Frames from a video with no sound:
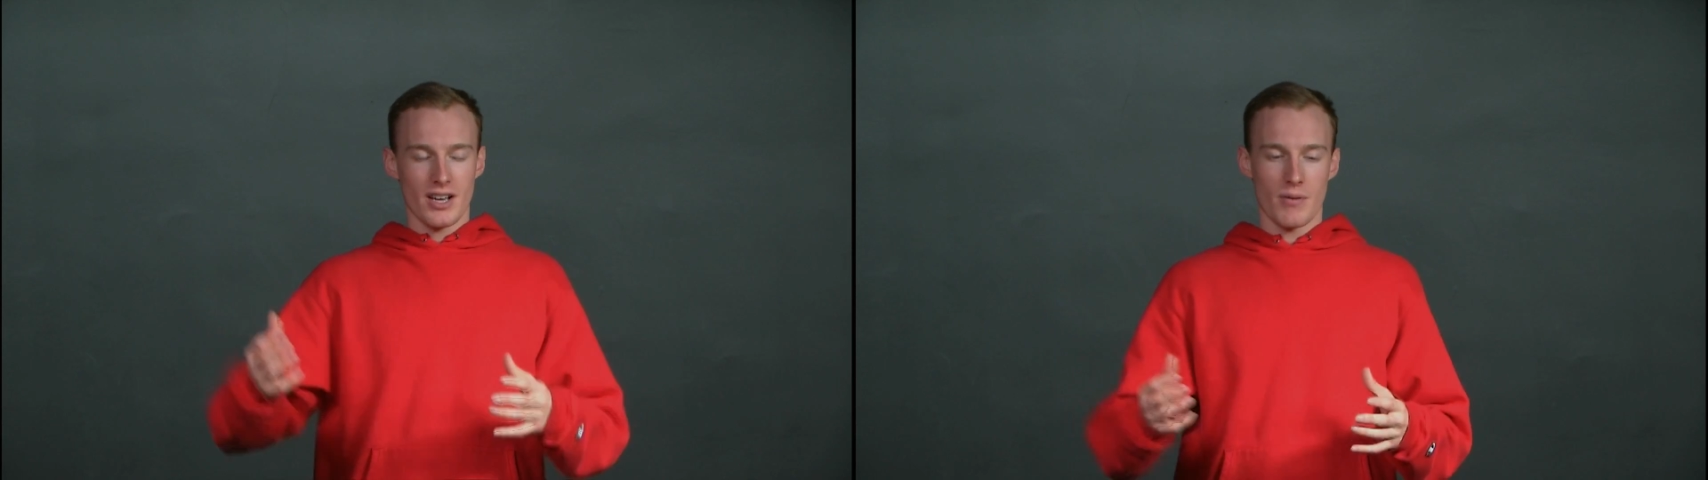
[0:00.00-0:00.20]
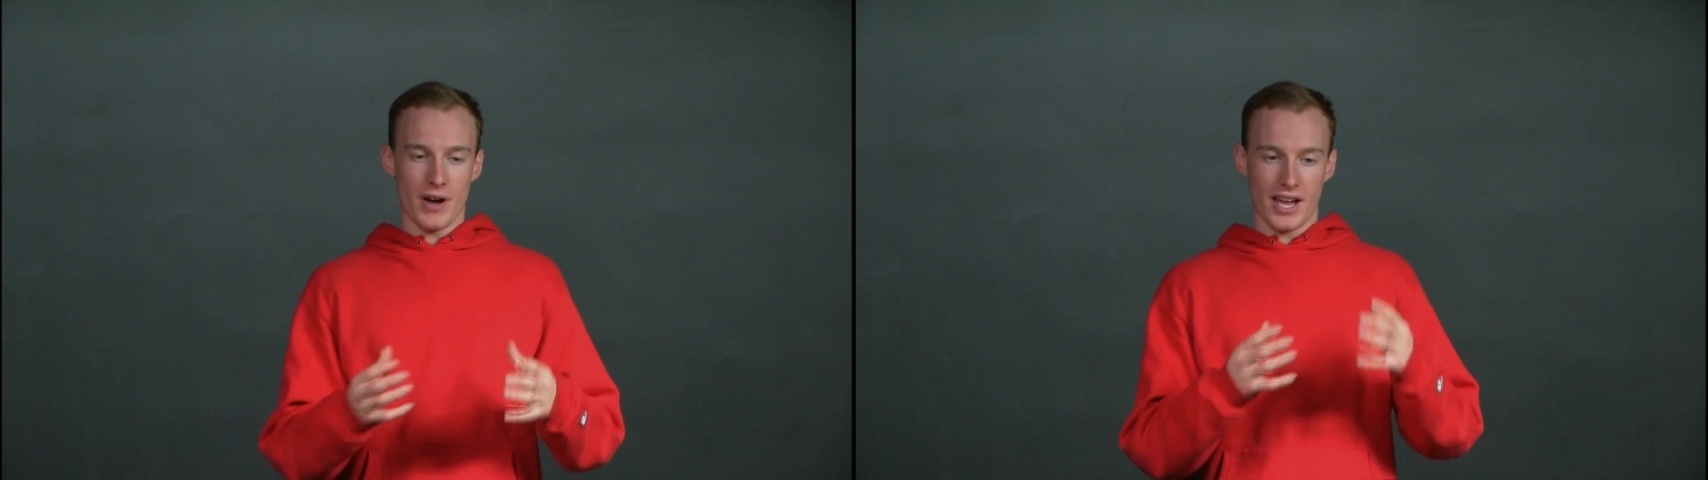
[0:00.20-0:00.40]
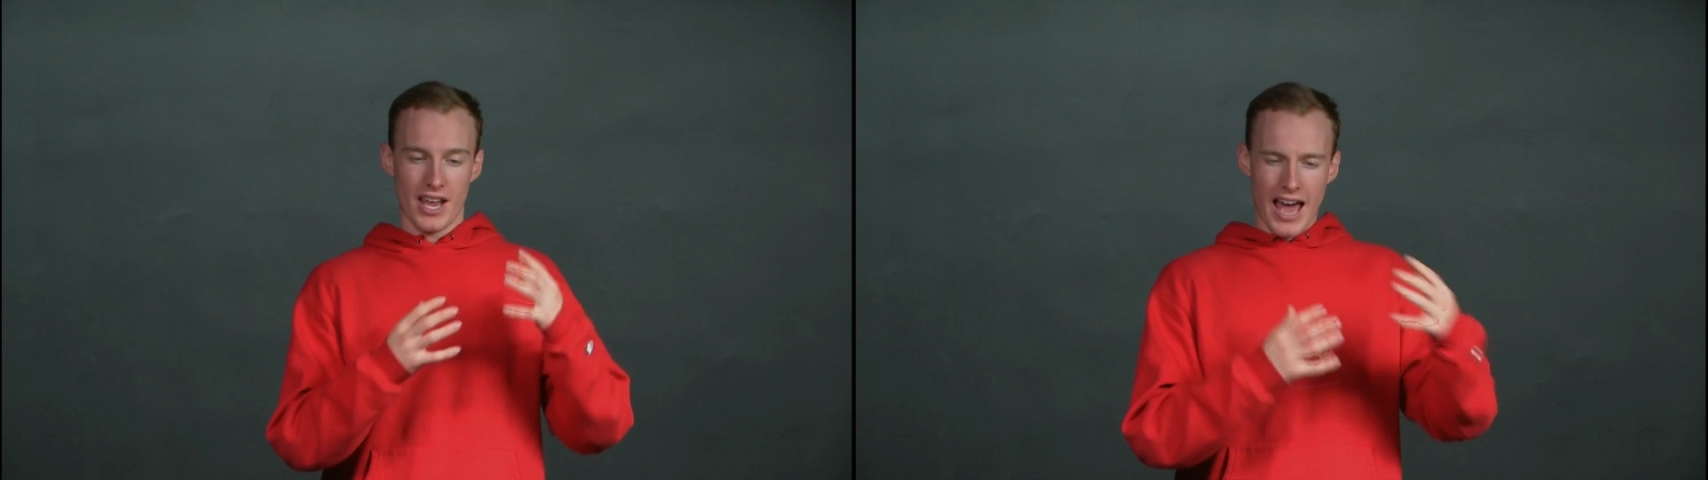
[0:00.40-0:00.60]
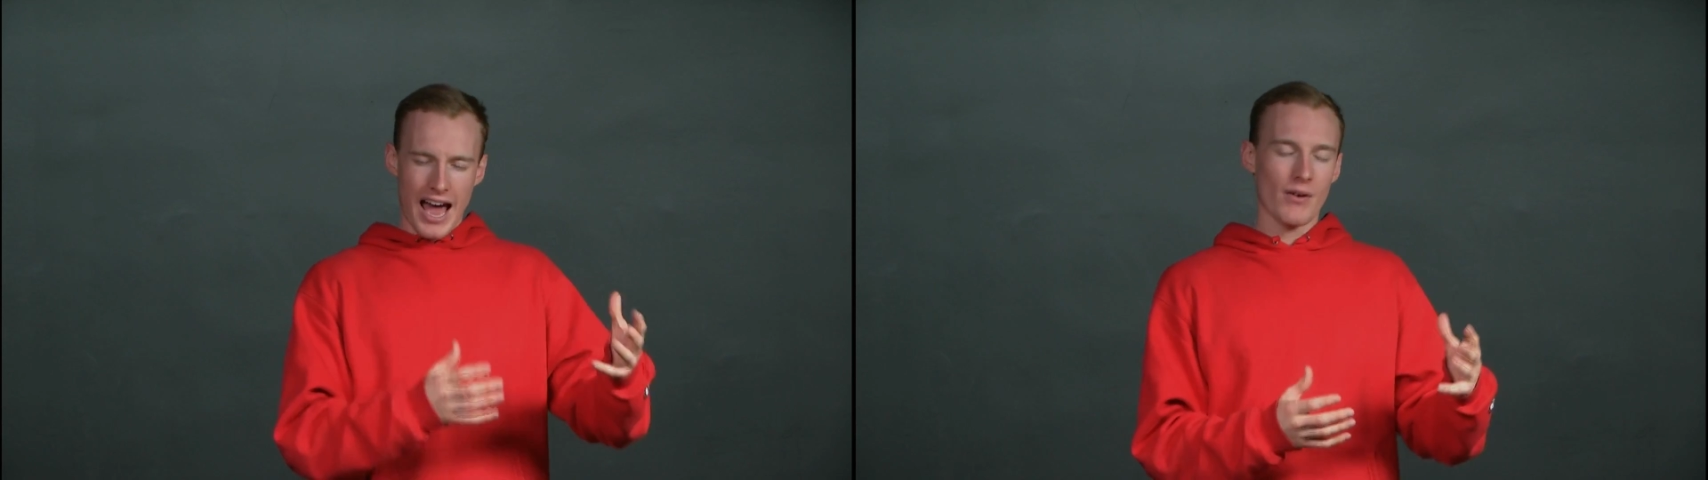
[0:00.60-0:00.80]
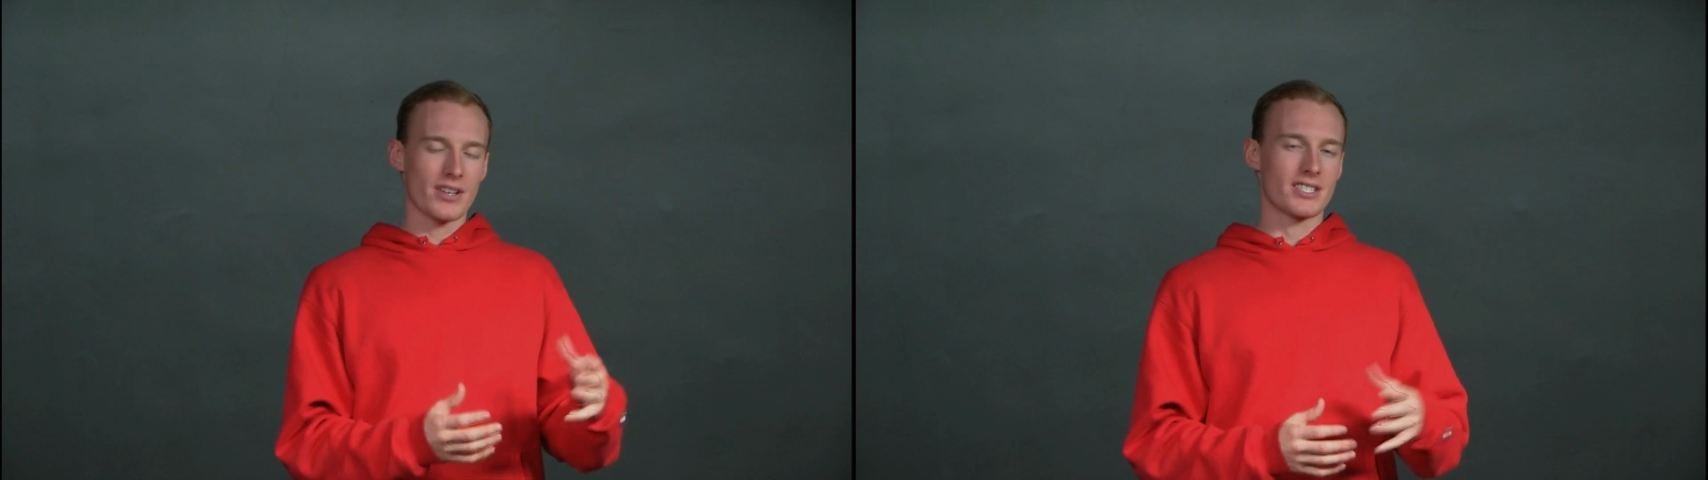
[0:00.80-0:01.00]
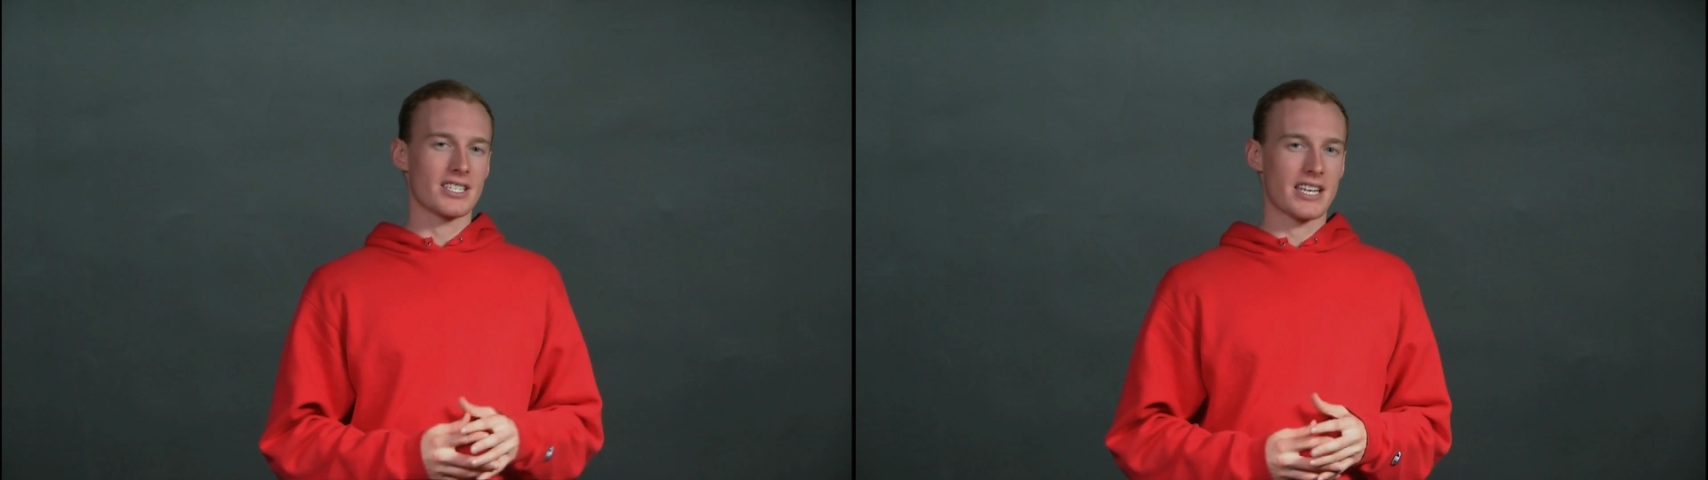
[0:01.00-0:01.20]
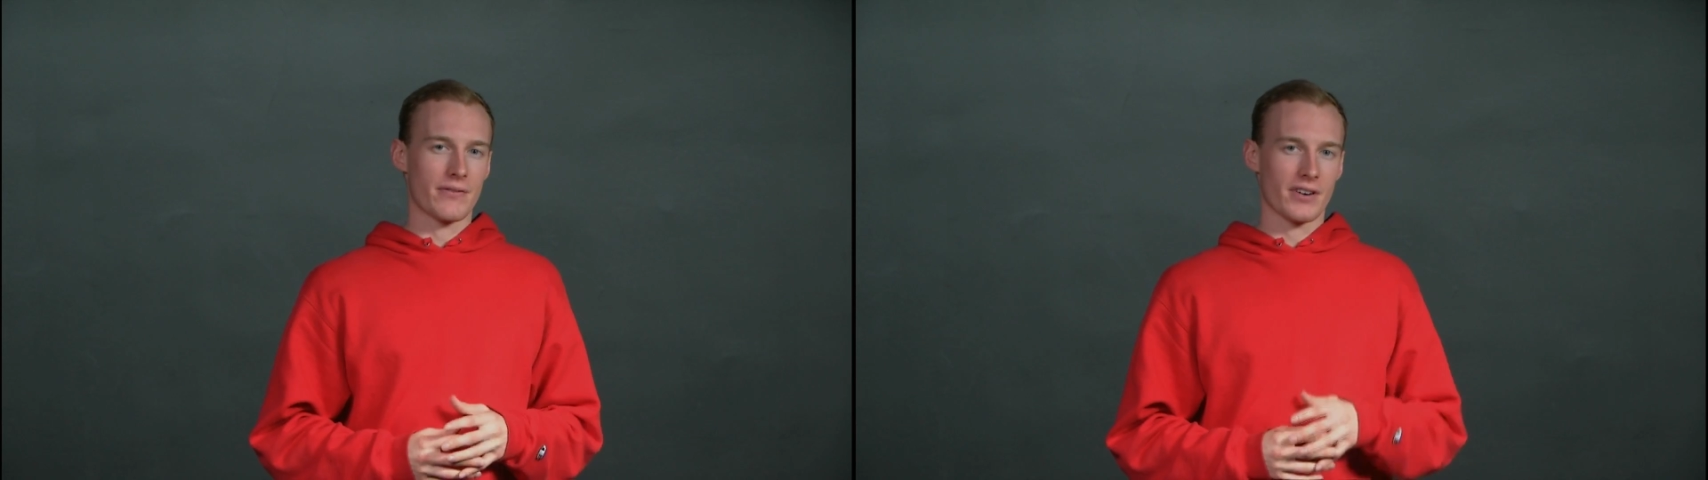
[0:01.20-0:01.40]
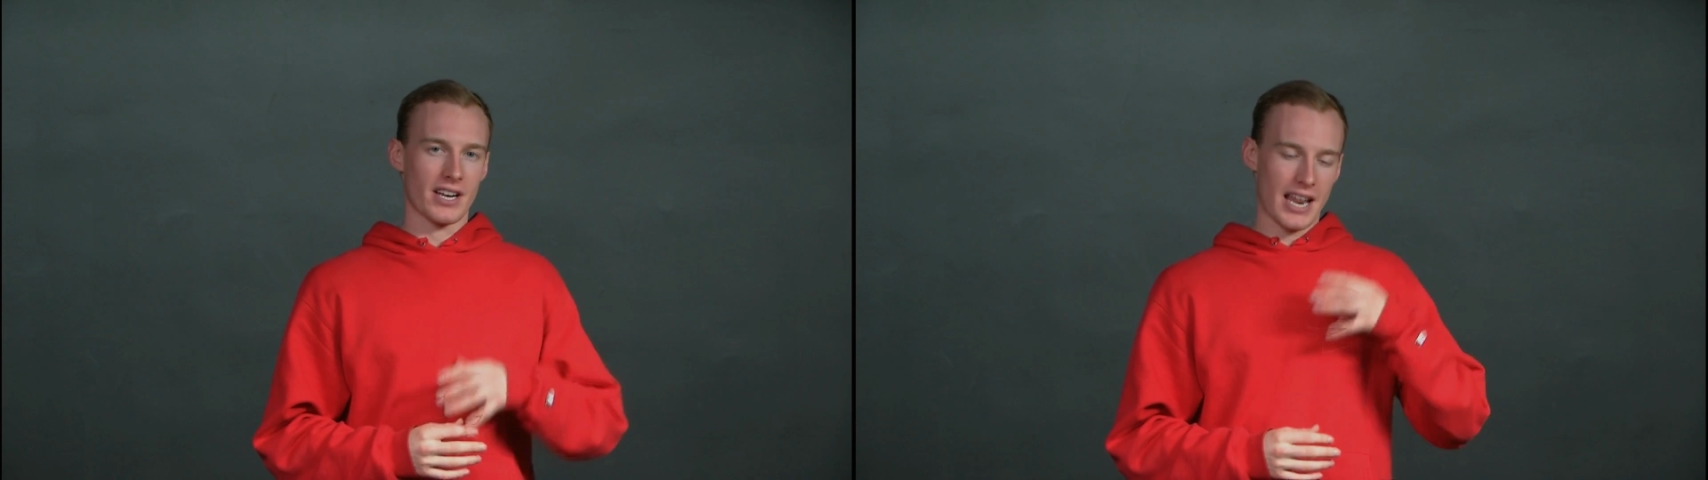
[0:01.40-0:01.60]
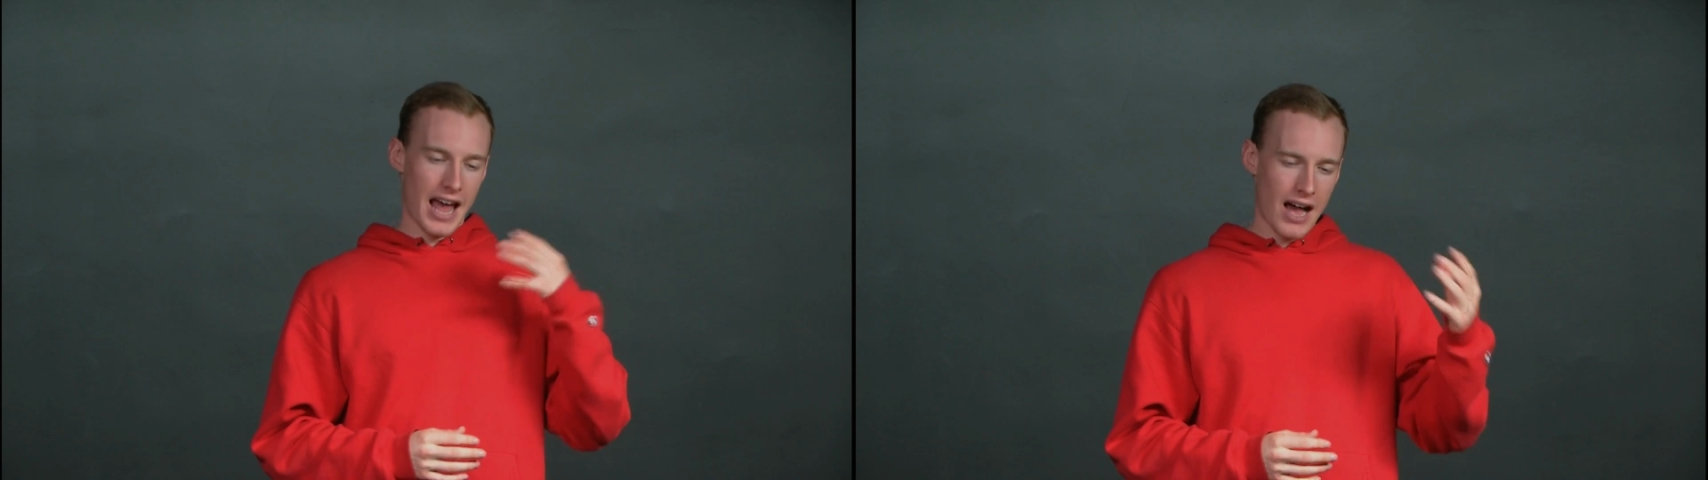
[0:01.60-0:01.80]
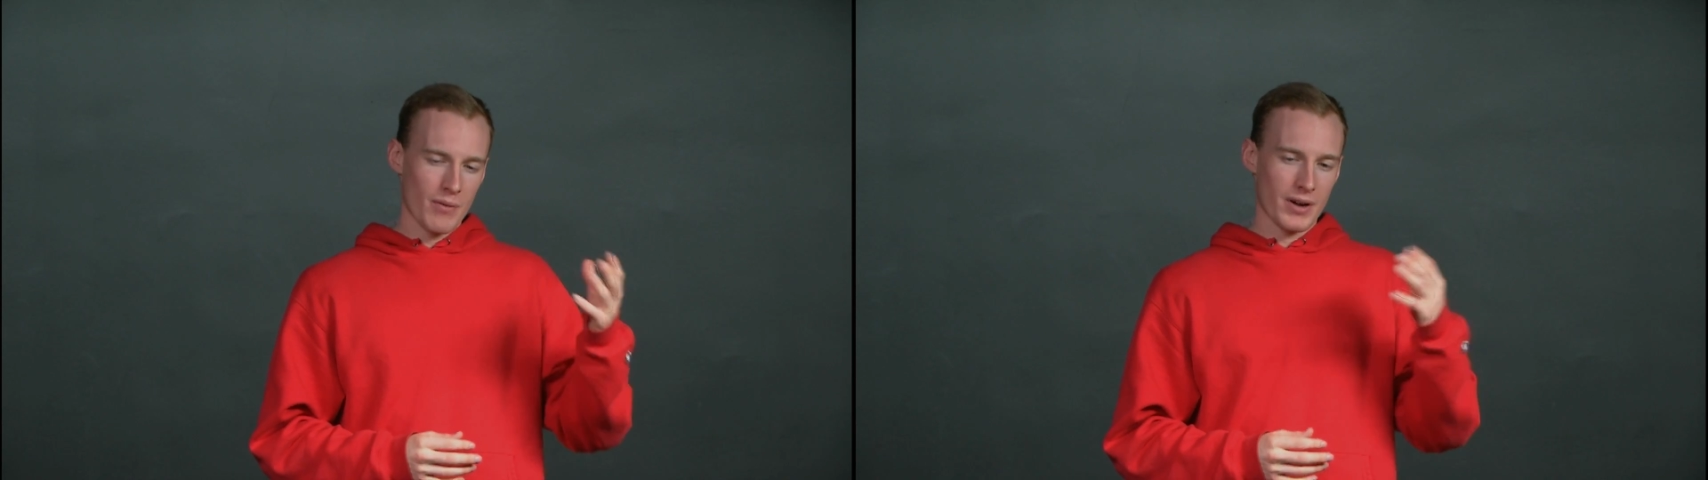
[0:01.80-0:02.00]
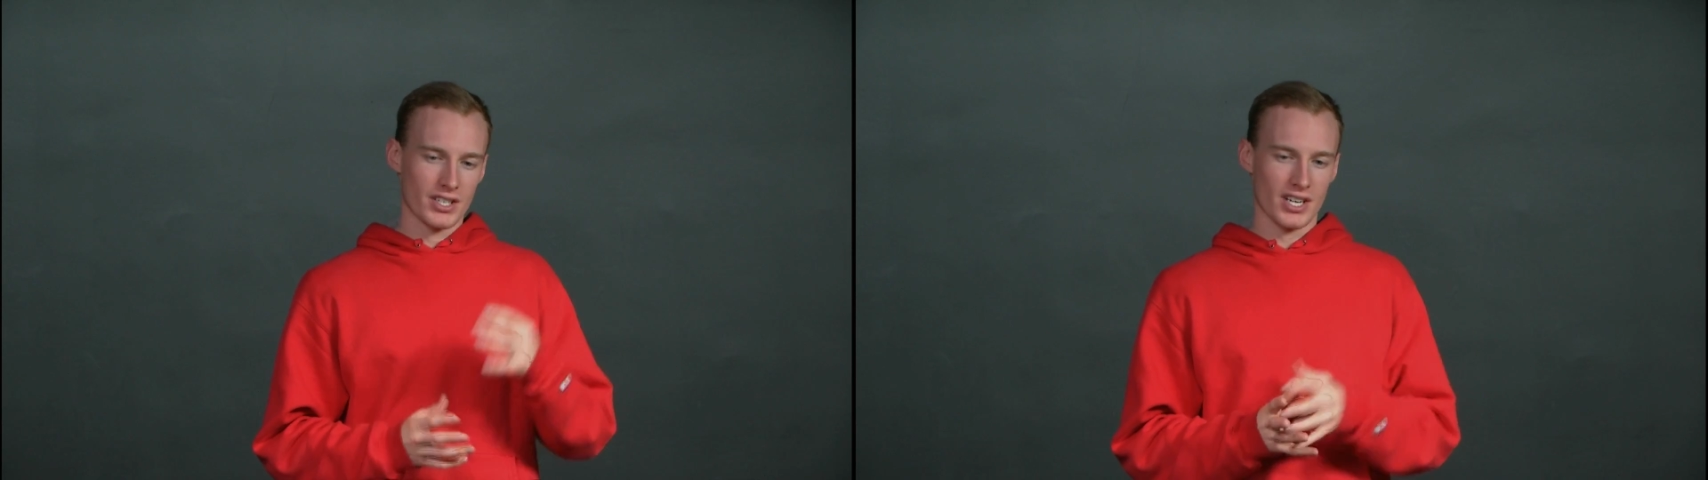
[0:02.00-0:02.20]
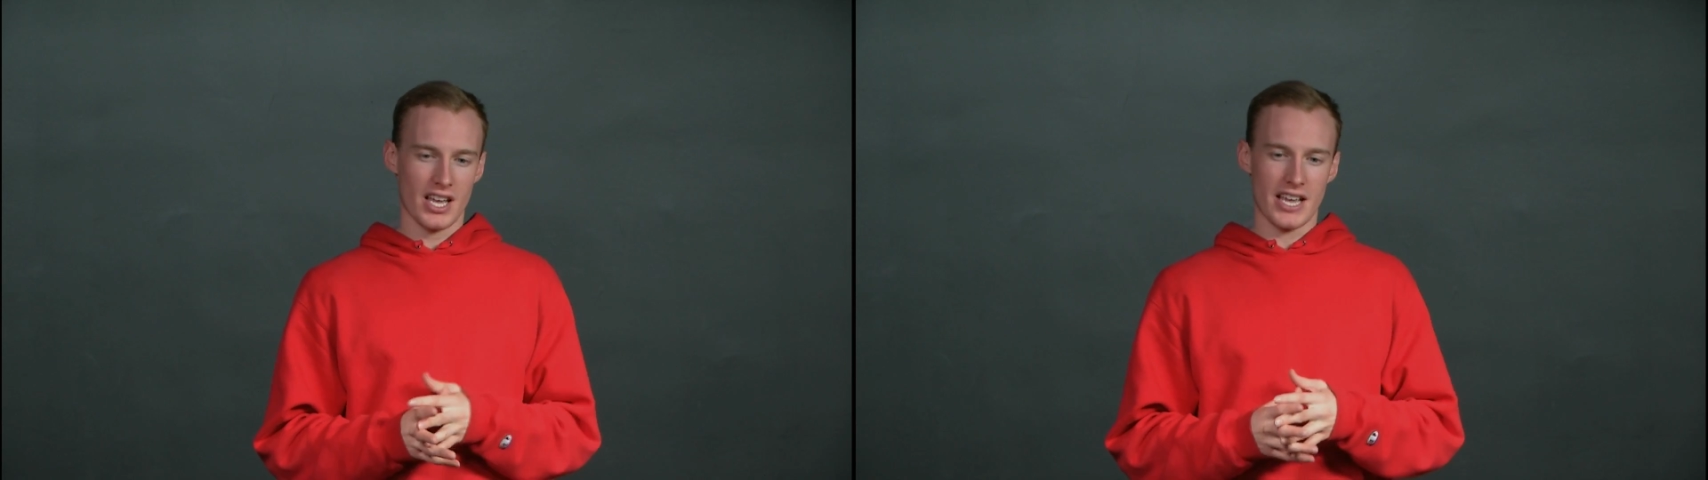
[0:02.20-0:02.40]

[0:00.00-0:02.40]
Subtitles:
but how is it different and how much